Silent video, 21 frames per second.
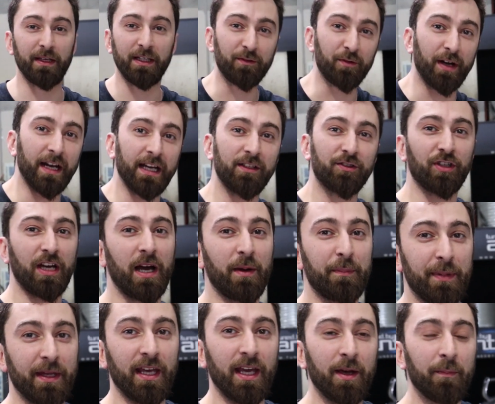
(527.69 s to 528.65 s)
mid-range
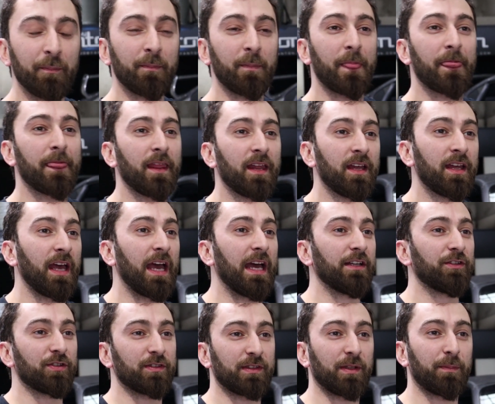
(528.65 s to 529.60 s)
RPM
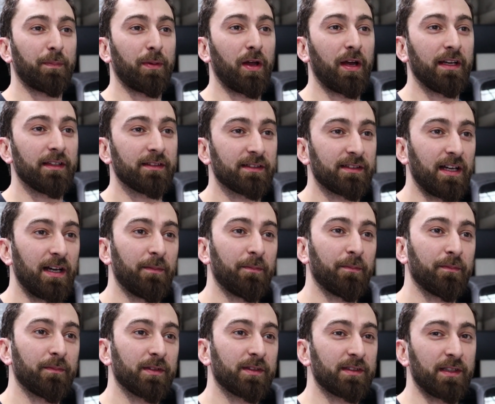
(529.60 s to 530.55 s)
and just apply some
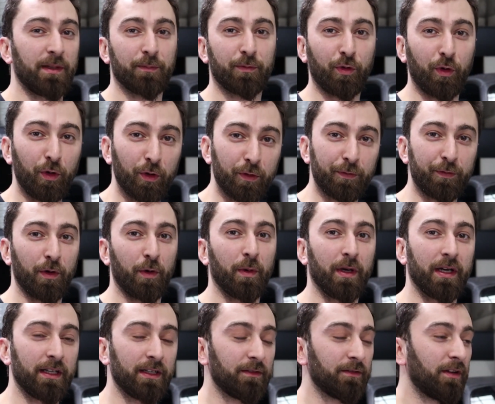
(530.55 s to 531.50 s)
torque through
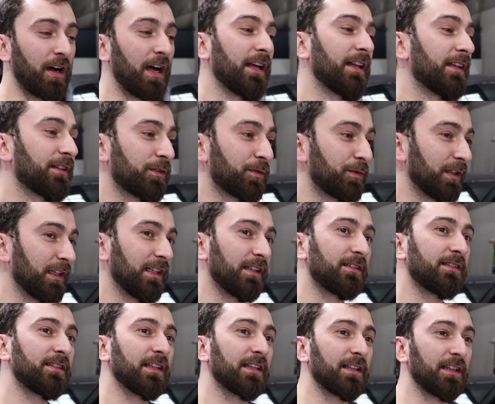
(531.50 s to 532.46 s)
it, right? That's
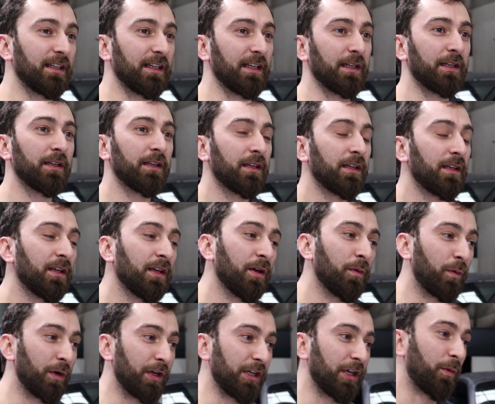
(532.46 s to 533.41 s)
realistically
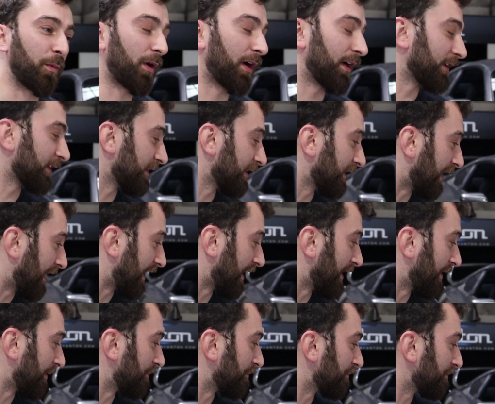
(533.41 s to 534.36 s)
what you want.
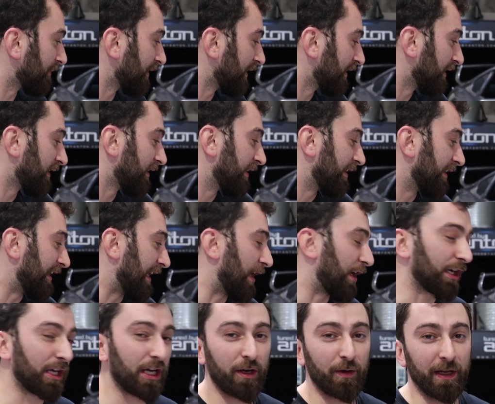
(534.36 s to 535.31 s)

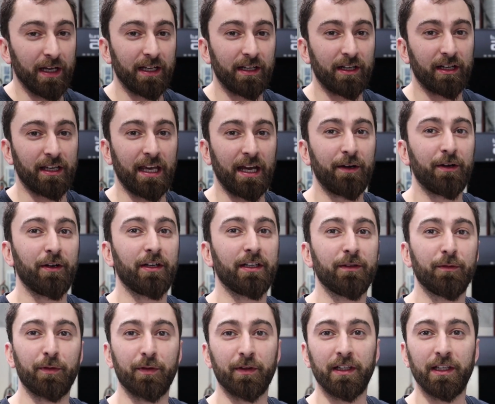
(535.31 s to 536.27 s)
Now I go ahead, I carry on
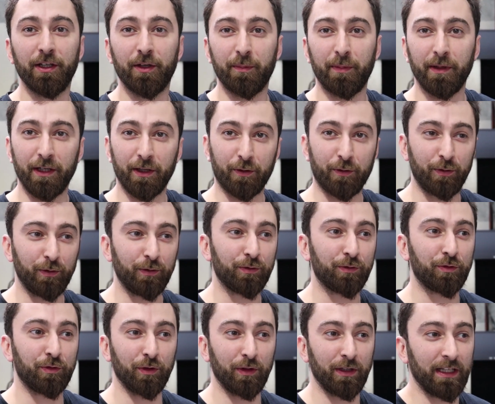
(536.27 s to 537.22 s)
with a little bit of cruise
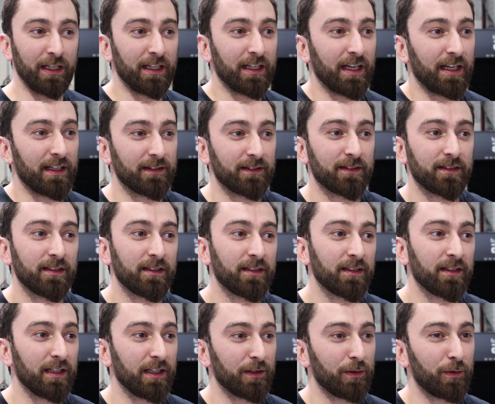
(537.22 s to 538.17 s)
tuning and
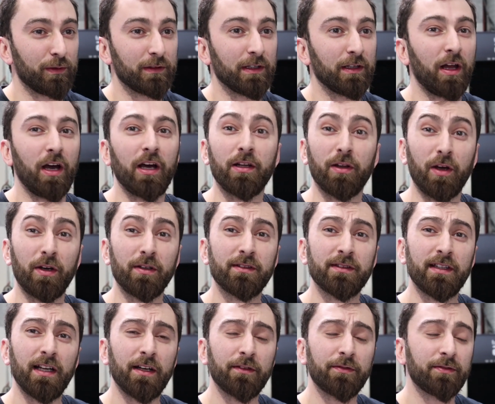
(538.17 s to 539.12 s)
all the light load
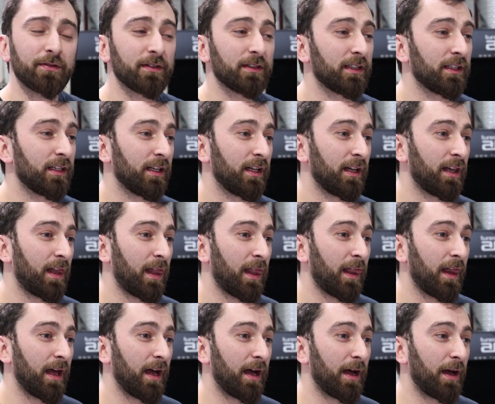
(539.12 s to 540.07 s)
stuff.
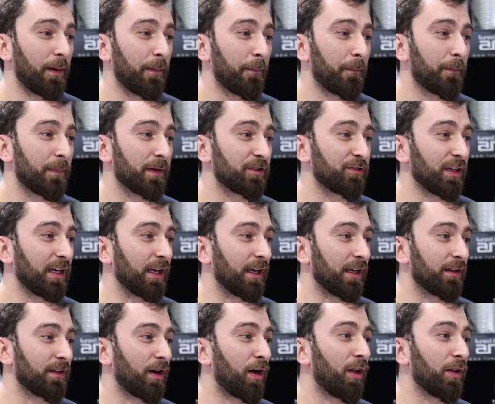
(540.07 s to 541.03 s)
But yeah,
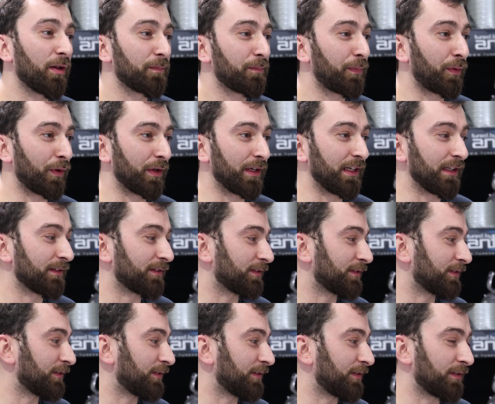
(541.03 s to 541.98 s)
the whole point is
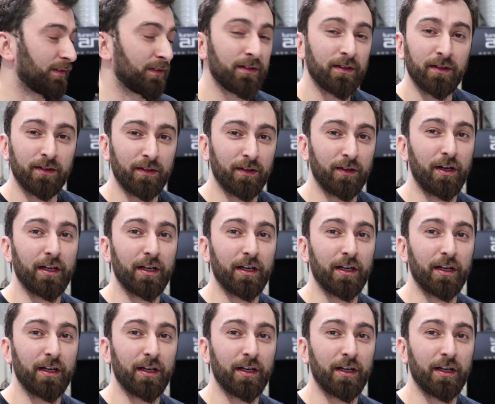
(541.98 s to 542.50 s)
to